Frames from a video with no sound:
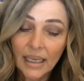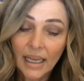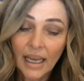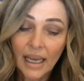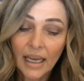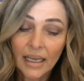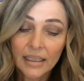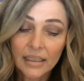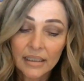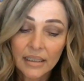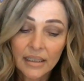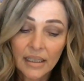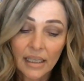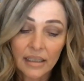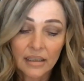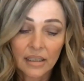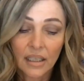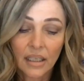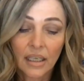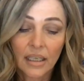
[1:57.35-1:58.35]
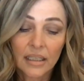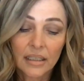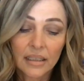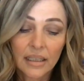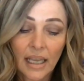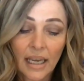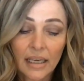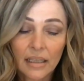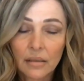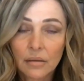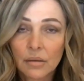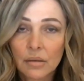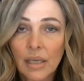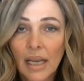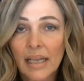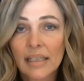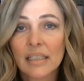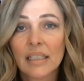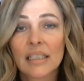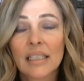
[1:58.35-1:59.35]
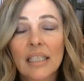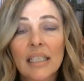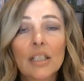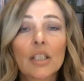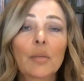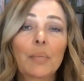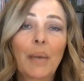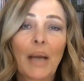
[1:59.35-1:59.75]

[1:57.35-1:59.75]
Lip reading: and that they to teach